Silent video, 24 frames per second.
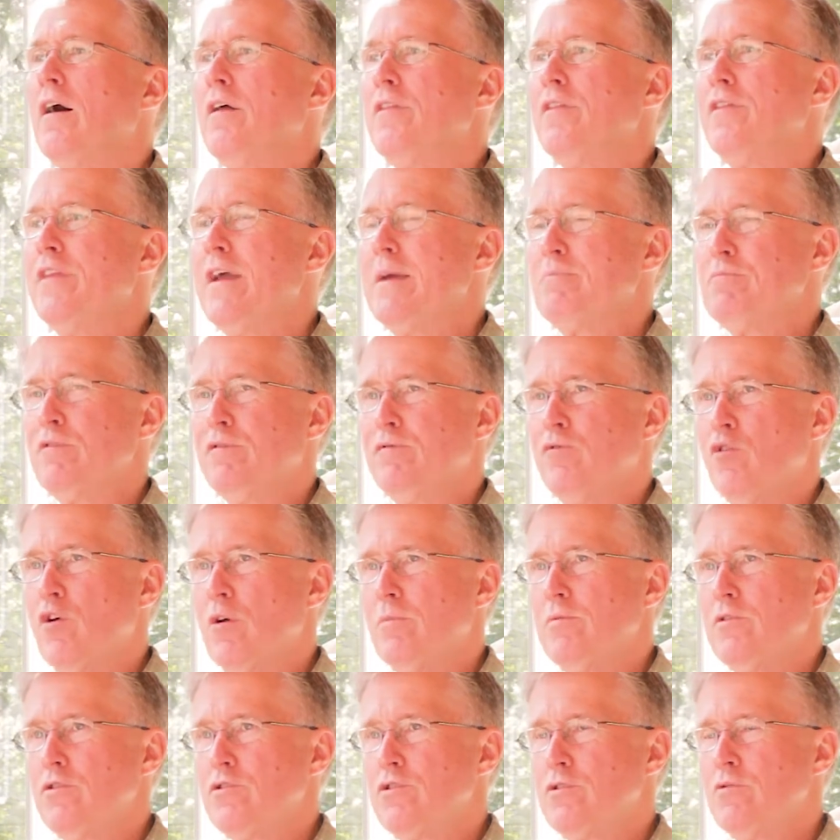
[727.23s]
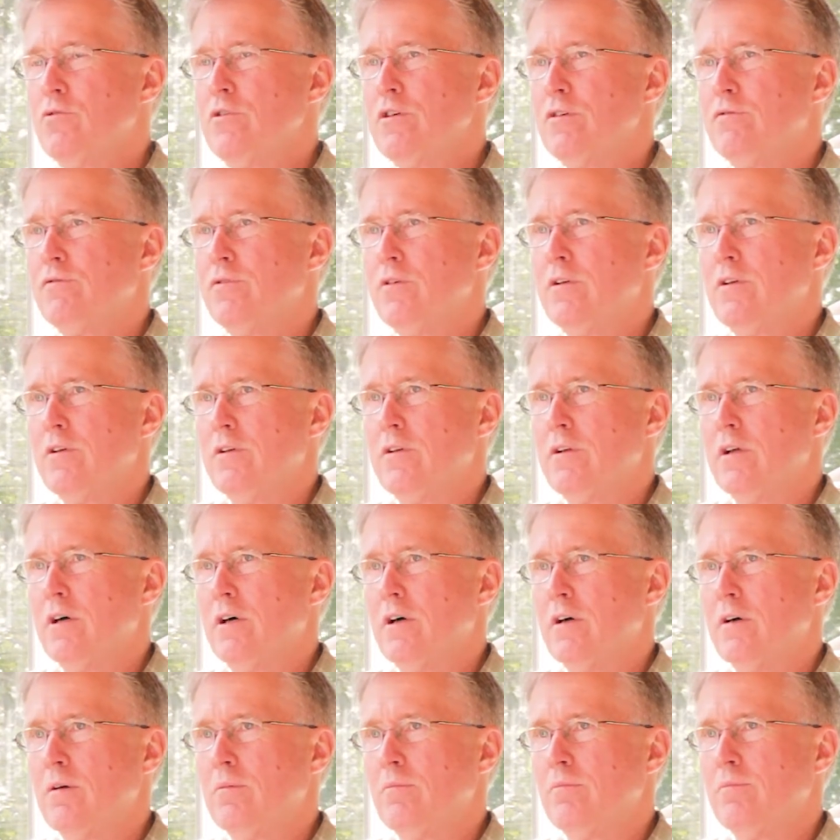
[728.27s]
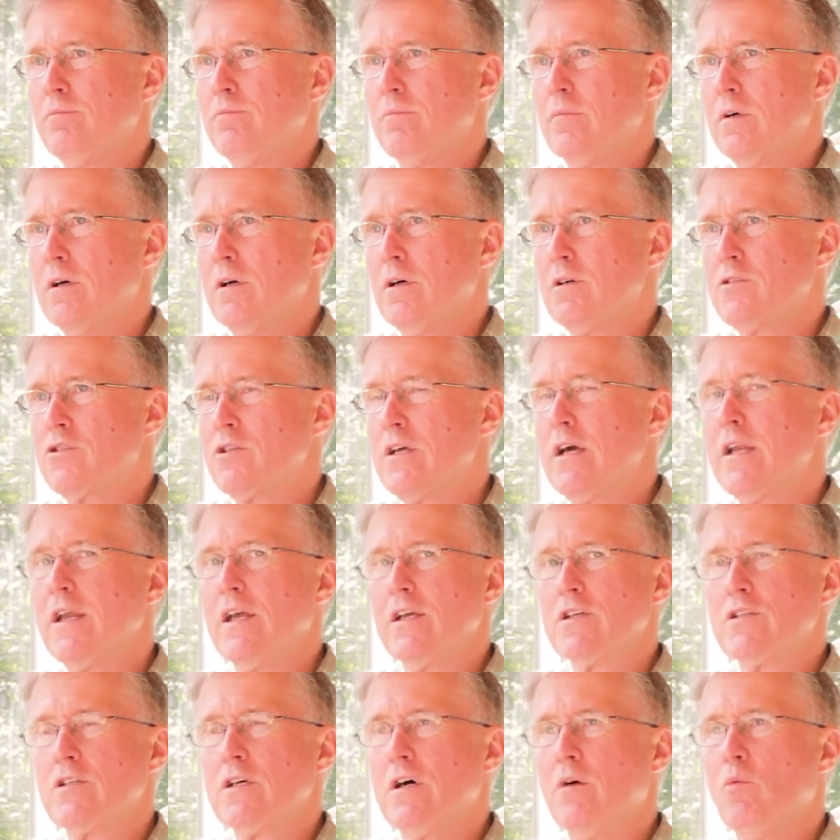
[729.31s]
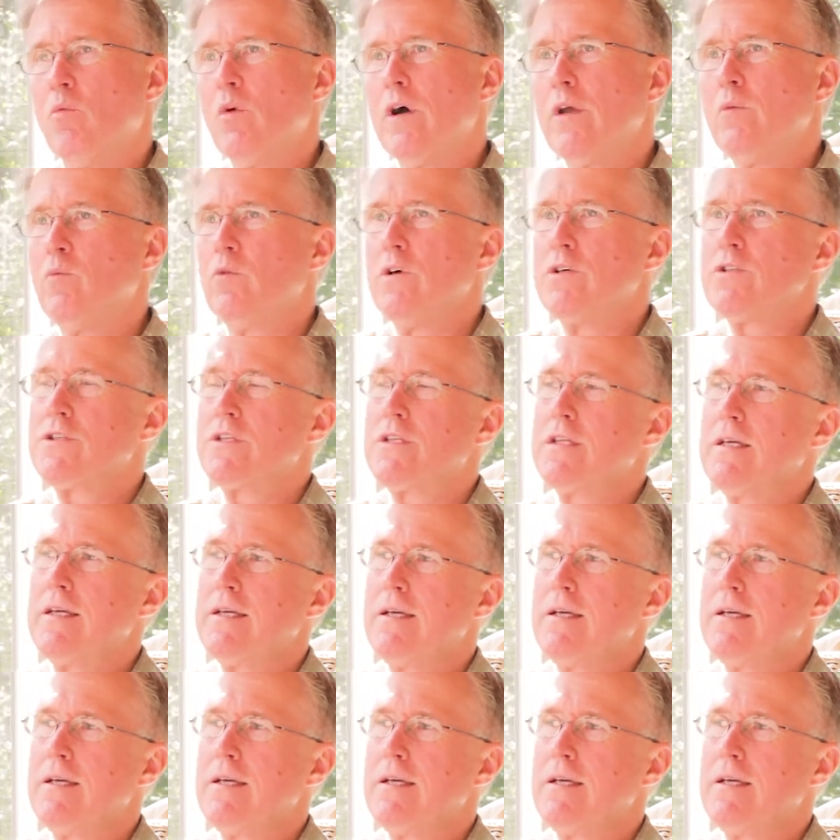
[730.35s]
They performed in two different settings. One was